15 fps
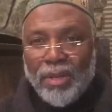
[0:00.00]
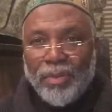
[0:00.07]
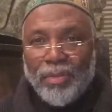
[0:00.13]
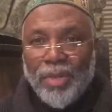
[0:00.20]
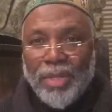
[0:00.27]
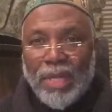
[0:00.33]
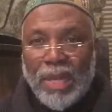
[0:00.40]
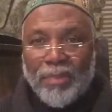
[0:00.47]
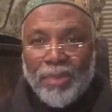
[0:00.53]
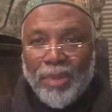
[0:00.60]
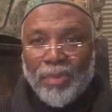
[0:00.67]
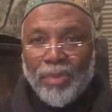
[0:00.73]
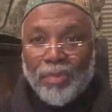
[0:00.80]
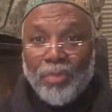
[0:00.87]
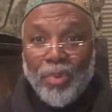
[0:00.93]
what's
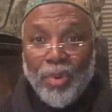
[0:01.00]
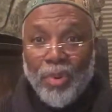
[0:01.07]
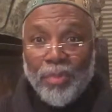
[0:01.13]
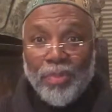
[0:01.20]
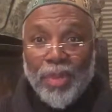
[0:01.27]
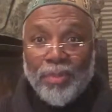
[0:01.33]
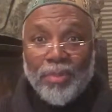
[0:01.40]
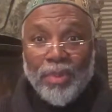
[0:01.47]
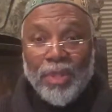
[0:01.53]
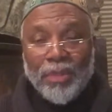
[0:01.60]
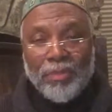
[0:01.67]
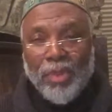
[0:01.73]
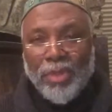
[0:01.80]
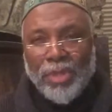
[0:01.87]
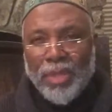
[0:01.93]
happening with poor people and
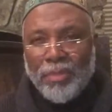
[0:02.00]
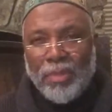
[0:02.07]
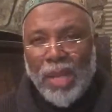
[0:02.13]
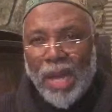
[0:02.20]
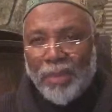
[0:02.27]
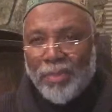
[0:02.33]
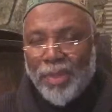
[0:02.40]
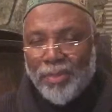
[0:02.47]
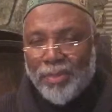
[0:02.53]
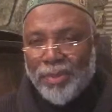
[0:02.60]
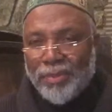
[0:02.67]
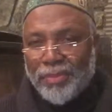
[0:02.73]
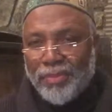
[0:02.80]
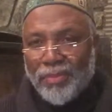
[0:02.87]
mostly black people